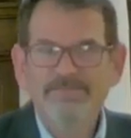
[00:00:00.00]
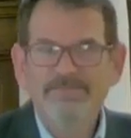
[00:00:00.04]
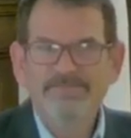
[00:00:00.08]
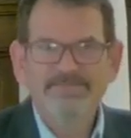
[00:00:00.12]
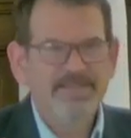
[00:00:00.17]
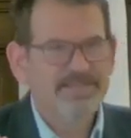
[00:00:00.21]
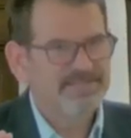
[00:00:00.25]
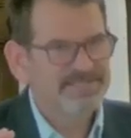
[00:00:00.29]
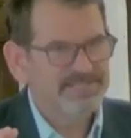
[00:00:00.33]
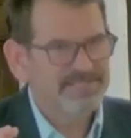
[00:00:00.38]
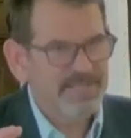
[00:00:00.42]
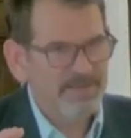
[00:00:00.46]

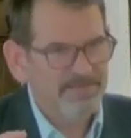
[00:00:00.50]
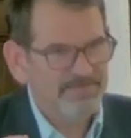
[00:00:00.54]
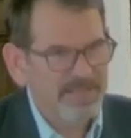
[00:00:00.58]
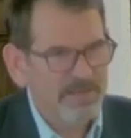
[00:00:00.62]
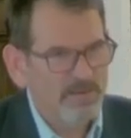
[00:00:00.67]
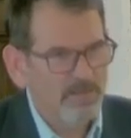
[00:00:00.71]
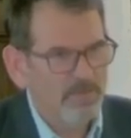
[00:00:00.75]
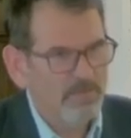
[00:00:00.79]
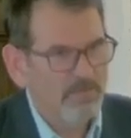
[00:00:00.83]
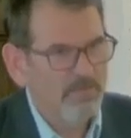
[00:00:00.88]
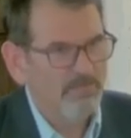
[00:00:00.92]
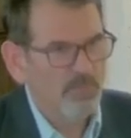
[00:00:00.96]
does
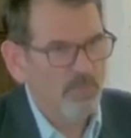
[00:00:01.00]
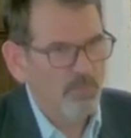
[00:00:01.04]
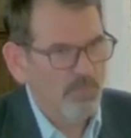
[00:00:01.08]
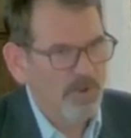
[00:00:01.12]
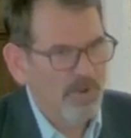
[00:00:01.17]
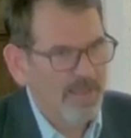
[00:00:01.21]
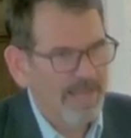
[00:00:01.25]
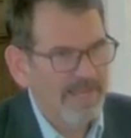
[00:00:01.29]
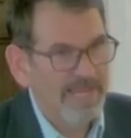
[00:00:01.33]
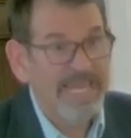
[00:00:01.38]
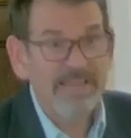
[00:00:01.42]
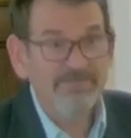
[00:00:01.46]
something
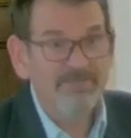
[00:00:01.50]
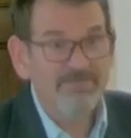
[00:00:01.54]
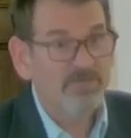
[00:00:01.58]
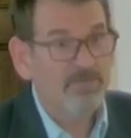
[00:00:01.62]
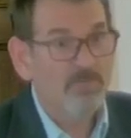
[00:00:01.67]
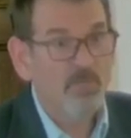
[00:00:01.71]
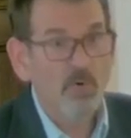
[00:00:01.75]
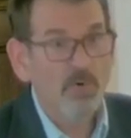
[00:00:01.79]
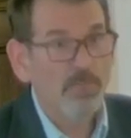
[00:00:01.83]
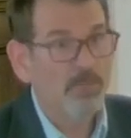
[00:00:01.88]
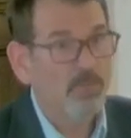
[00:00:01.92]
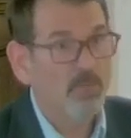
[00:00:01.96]
even
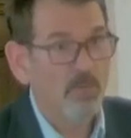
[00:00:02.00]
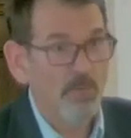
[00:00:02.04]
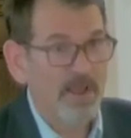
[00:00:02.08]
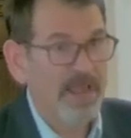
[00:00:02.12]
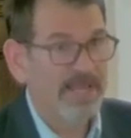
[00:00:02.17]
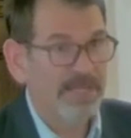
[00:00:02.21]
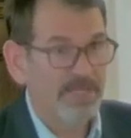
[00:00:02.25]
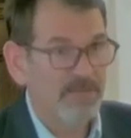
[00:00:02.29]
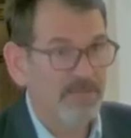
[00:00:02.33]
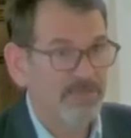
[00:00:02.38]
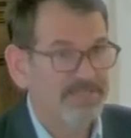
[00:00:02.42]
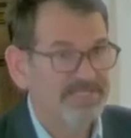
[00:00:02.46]
more
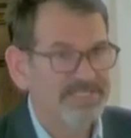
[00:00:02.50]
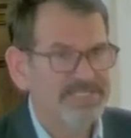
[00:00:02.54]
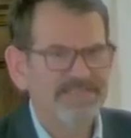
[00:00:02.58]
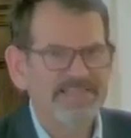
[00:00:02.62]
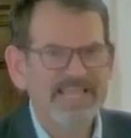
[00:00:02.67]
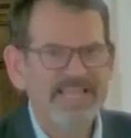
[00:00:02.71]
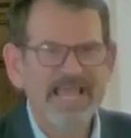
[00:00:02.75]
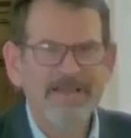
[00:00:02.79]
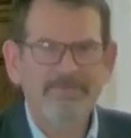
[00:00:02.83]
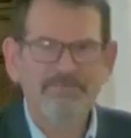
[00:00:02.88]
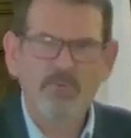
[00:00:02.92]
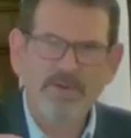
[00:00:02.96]
miraculous. At
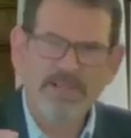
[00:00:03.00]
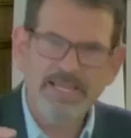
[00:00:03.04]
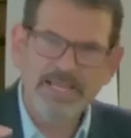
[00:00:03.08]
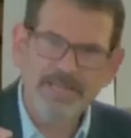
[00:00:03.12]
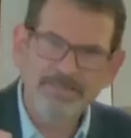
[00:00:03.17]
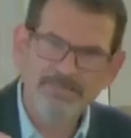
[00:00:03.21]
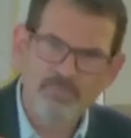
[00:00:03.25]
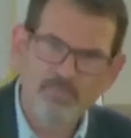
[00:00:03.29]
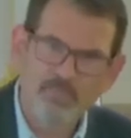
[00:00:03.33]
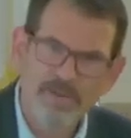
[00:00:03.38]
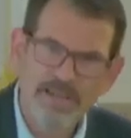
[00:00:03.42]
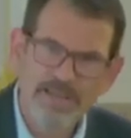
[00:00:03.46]
that point, he
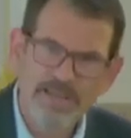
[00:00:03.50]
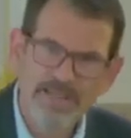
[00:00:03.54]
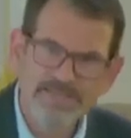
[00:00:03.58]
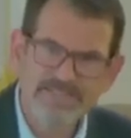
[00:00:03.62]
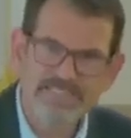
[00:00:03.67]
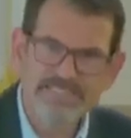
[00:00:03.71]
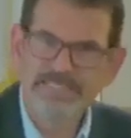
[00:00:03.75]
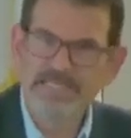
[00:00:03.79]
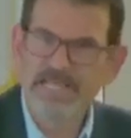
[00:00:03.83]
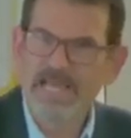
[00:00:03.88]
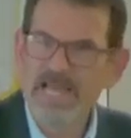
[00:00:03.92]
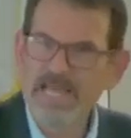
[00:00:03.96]
breathes
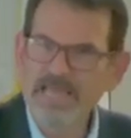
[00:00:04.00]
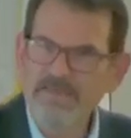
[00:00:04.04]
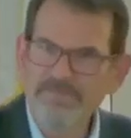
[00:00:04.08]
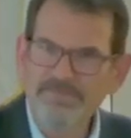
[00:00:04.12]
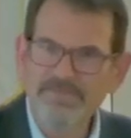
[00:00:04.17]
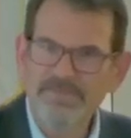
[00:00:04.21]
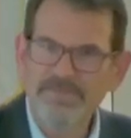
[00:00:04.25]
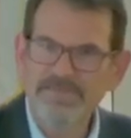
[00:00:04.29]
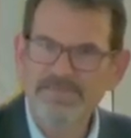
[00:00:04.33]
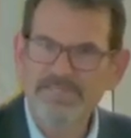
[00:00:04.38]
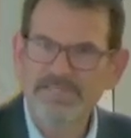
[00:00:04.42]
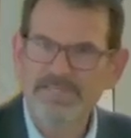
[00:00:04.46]
life
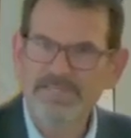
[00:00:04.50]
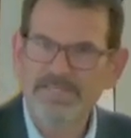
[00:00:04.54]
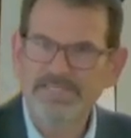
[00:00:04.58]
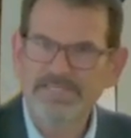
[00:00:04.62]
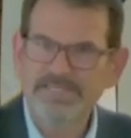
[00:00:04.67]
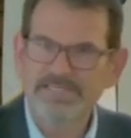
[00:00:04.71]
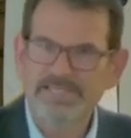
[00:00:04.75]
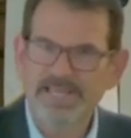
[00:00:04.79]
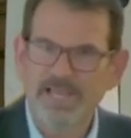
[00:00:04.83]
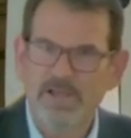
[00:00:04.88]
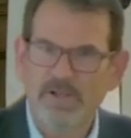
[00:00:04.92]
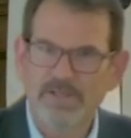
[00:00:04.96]
into these
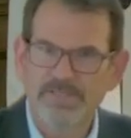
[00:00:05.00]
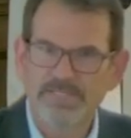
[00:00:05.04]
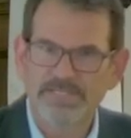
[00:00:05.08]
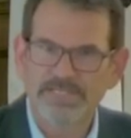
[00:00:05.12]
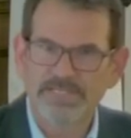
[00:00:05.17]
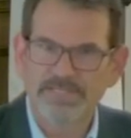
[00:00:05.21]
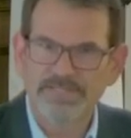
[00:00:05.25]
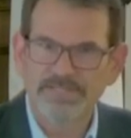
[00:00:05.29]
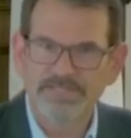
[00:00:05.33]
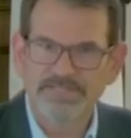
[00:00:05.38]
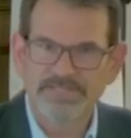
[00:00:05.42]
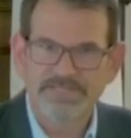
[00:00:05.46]

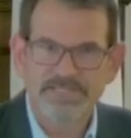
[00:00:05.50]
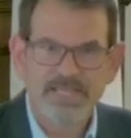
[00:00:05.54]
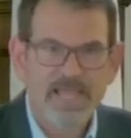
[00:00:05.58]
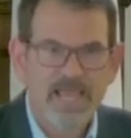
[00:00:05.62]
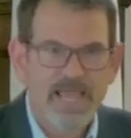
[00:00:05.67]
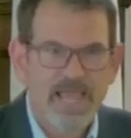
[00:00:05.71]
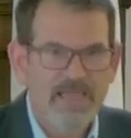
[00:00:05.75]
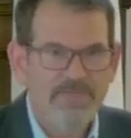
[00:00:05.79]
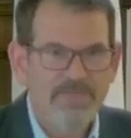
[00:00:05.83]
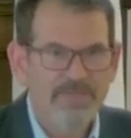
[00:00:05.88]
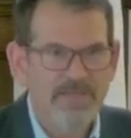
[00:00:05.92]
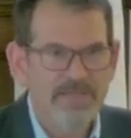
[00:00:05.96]
skeletons,
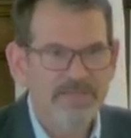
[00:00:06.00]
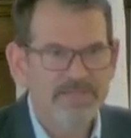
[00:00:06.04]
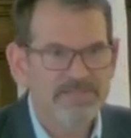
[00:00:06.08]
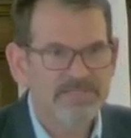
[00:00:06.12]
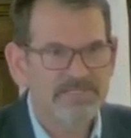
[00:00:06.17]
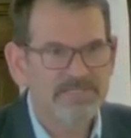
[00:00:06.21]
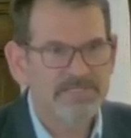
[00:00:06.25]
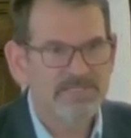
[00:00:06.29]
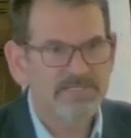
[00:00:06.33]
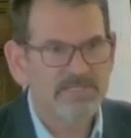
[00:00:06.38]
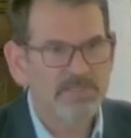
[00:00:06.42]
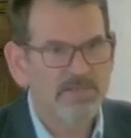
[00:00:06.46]
and then
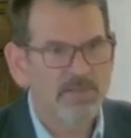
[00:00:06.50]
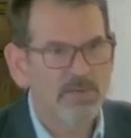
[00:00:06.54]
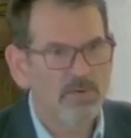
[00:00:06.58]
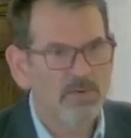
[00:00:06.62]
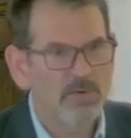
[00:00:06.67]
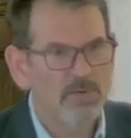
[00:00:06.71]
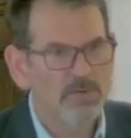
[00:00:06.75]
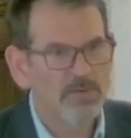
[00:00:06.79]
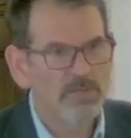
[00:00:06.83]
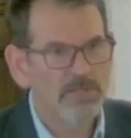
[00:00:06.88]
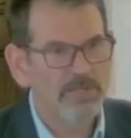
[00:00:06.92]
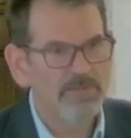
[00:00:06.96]

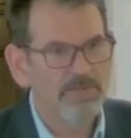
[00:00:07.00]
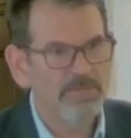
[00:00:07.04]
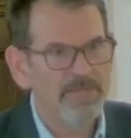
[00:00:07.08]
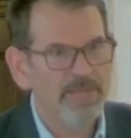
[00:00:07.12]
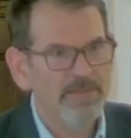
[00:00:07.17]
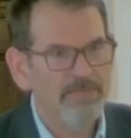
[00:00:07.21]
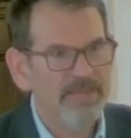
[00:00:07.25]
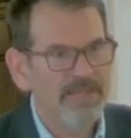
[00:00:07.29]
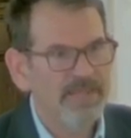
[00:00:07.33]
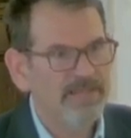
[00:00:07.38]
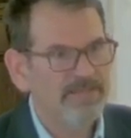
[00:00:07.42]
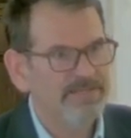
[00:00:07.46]
slowly they
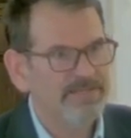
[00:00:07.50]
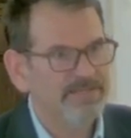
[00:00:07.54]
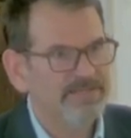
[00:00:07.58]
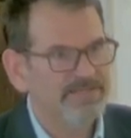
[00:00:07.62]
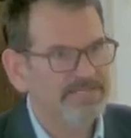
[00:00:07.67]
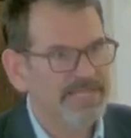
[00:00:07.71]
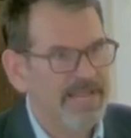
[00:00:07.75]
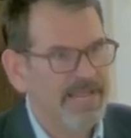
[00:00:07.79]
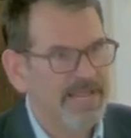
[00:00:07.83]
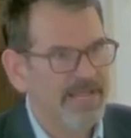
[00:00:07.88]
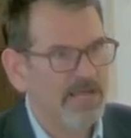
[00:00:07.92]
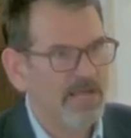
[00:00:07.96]
begin to
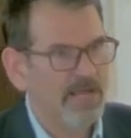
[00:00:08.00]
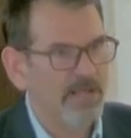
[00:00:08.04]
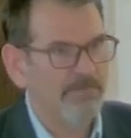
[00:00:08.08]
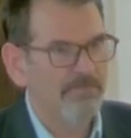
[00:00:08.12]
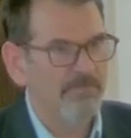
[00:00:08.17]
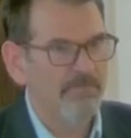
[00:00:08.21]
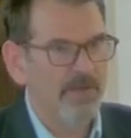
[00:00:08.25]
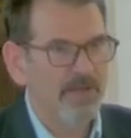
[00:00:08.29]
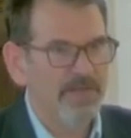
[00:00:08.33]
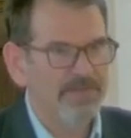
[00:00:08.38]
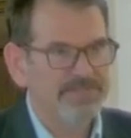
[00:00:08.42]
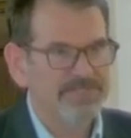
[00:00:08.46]
take on
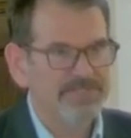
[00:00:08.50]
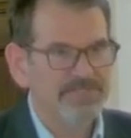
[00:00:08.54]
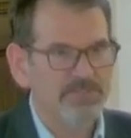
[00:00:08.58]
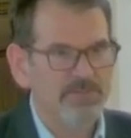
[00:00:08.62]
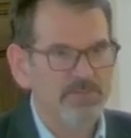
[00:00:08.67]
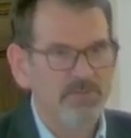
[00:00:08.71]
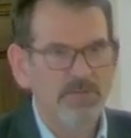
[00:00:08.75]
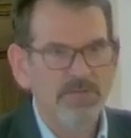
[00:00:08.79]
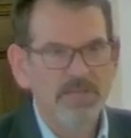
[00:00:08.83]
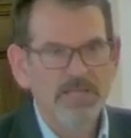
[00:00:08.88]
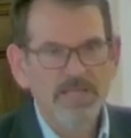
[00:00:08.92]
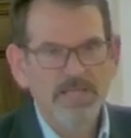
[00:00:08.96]

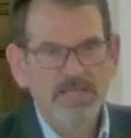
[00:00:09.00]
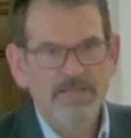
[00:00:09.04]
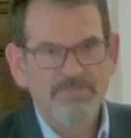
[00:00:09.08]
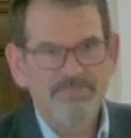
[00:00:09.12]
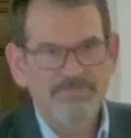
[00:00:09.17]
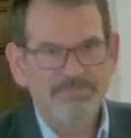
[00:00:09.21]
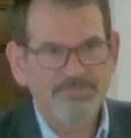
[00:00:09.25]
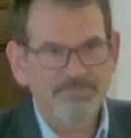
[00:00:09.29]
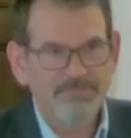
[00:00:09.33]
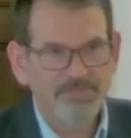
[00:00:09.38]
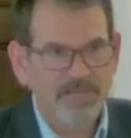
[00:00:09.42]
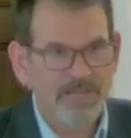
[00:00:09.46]
muscle and
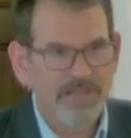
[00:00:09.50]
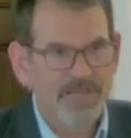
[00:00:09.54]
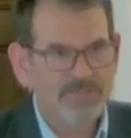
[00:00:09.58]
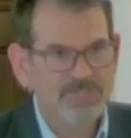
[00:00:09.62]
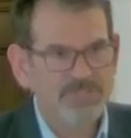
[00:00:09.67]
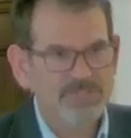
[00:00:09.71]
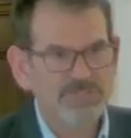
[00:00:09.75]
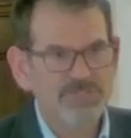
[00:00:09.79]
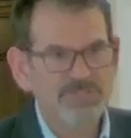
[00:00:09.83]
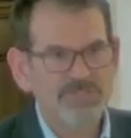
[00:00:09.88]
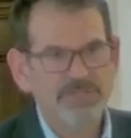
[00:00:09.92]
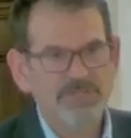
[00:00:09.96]

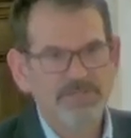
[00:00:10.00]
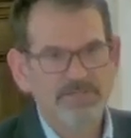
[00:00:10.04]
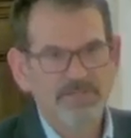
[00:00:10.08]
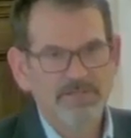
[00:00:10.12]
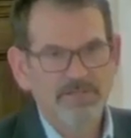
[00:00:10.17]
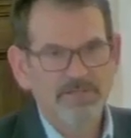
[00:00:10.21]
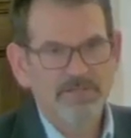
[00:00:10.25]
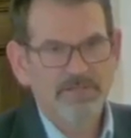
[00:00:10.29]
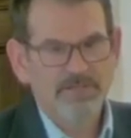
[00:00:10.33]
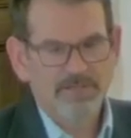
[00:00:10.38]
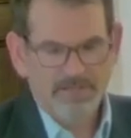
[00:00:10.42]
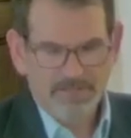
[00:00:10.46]
flesh,
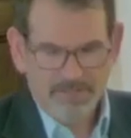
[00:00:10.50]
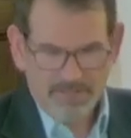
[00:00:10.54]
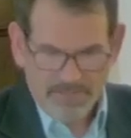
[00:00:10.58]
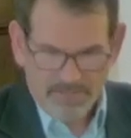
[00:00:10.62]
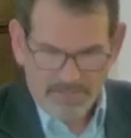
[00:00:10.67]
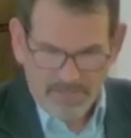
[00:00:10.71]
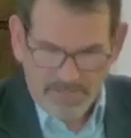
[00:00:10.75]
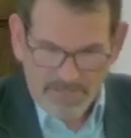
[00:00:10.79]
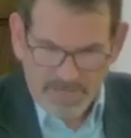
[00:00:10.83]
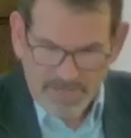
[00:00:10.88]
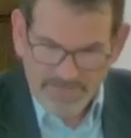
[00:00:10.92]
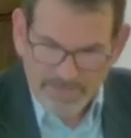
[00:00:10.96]

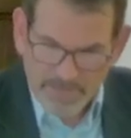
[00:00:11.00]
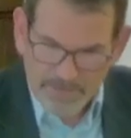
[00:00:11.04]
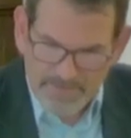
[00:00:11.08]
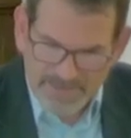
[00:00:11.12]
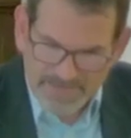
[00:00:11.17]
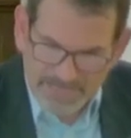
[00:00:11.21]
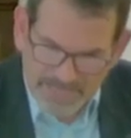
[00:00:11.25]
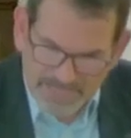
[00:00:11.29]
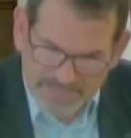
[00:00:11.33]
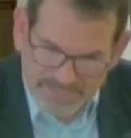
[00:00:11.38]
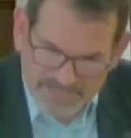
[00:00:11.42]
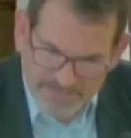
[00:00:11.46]
and they
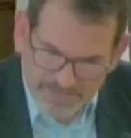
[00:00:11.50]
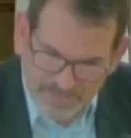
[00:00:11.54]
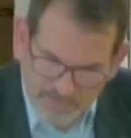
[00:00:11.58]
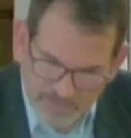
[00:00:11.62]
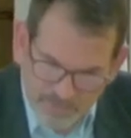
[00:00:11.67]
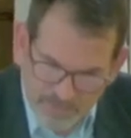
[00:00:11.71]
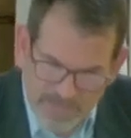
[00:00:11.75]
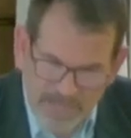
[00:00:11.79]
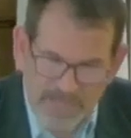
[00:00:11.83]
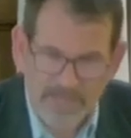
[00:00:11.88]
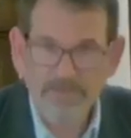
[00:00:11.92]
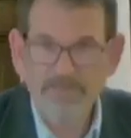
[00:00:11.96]
begin to
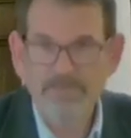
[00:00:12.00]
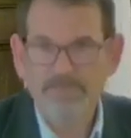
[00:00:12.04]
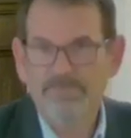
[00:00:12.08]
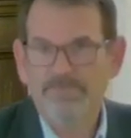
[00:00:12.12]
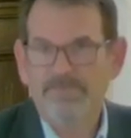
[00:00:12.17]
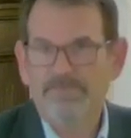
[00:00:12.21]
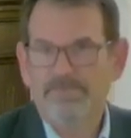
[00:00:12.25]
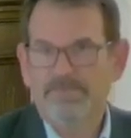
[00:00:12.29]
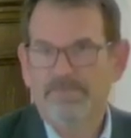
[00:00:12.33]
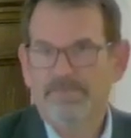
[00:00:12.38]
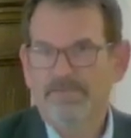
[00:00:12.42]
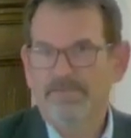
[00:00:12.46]
breathe.
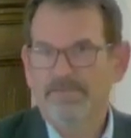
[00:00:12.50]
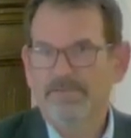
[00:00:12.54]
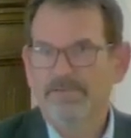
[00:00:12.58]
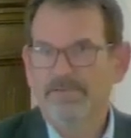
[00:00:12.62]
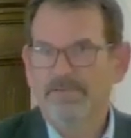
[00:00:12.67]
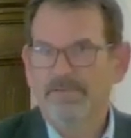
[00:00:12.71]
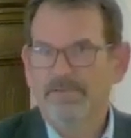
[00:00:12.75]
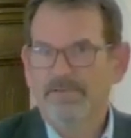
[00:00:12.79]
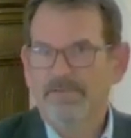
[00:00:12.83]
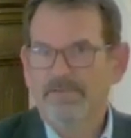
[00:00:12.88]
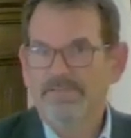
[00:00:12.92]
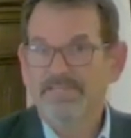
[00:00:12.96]

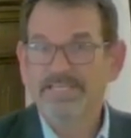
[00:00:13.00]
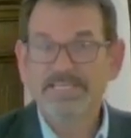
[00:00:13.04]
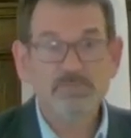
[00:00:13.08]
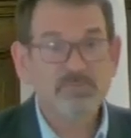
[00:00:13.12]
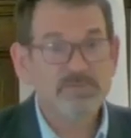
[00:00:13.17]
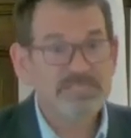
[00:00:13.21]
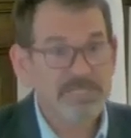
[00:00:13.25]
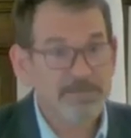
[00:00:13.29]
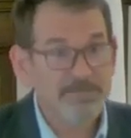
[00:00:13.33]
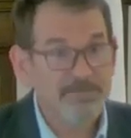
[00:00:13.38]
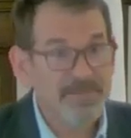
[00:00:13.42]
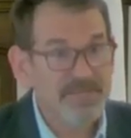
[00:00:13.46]
This
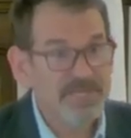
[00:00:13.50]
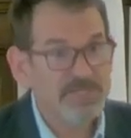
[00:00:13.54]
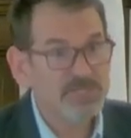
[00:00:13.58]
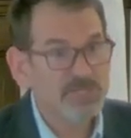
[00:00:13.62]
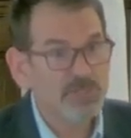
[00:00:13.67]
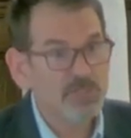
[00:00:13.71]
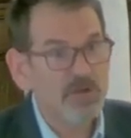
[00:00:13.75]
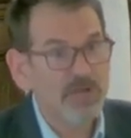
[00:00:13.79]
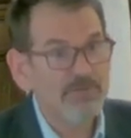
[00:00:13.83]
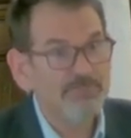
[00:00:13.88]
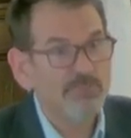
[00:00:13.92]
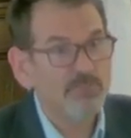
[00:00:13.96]
was a picture
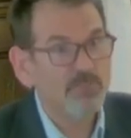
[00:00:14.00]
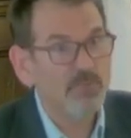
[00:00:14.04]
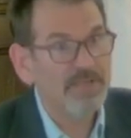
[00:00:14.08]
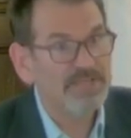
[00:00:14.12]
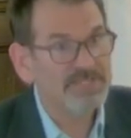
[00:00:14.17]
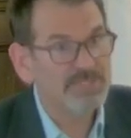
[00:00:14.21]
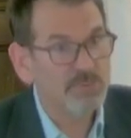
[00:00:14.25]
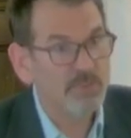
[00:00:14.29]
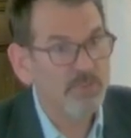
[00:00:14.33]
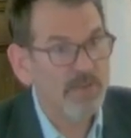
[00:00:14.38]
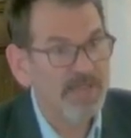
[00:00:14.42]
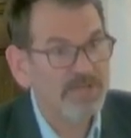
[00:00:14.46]
of
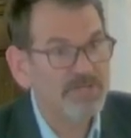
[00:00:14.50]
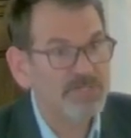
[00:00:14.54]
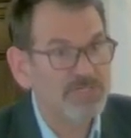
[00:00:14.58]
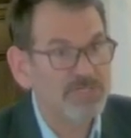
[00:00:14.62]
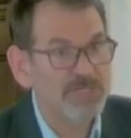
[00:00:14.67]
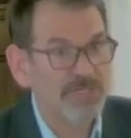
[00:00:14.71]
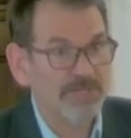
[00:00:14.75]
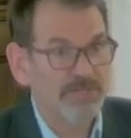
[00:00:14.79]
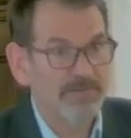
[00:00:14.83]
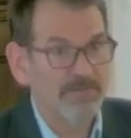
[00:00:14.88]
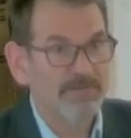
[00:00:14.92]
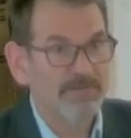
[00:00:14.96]
resurrection.